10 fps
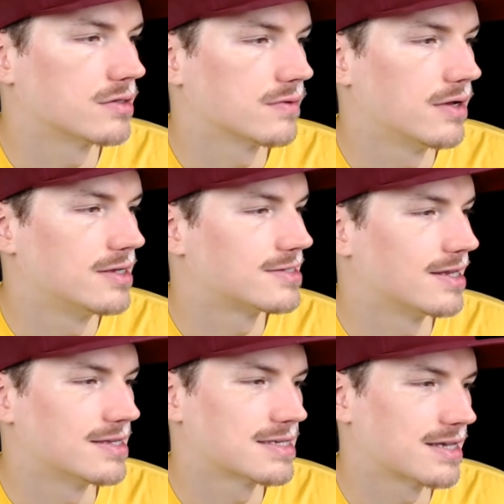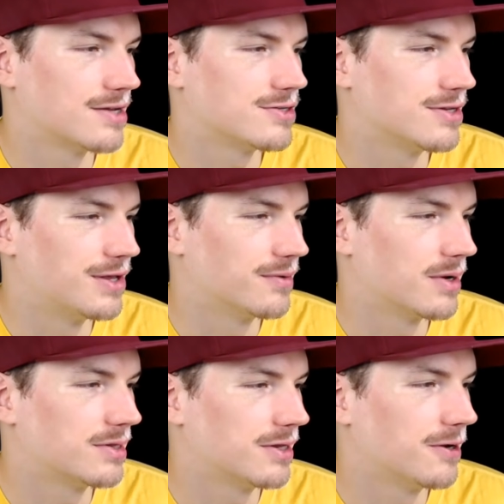That's sketchy though right
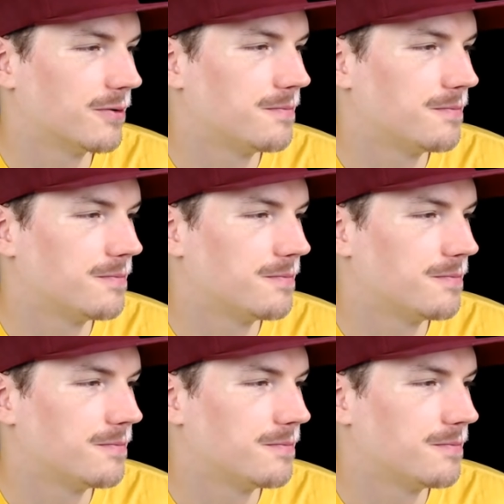there.